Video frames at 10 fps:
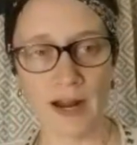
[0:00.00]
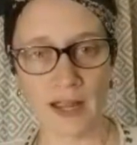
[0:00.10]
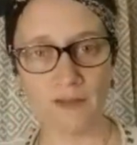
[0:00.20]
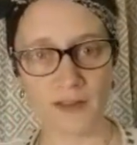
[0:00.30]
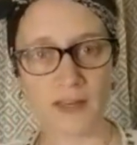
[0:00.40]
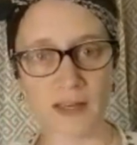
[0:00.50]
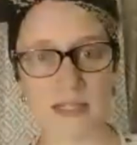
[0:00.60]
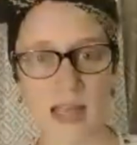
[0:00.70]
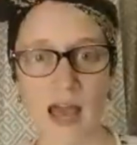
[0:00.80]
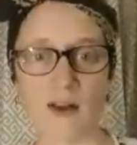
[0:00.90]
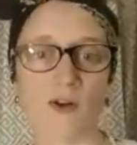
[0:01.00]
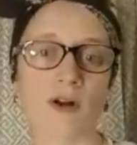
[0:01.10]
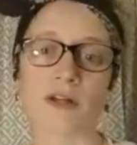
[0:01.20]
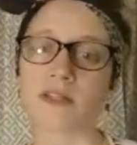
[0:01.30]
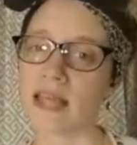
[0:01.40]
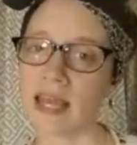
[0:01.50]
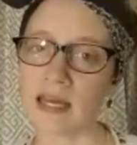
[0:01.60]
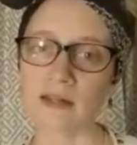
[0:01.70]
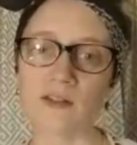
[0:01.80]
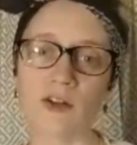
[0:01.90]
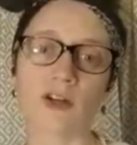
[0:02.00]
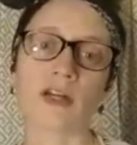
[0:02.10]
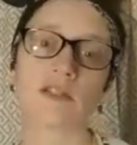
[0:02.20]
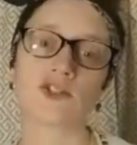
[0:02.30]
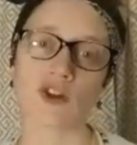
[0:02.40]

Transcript: break everything into categories: canned goods,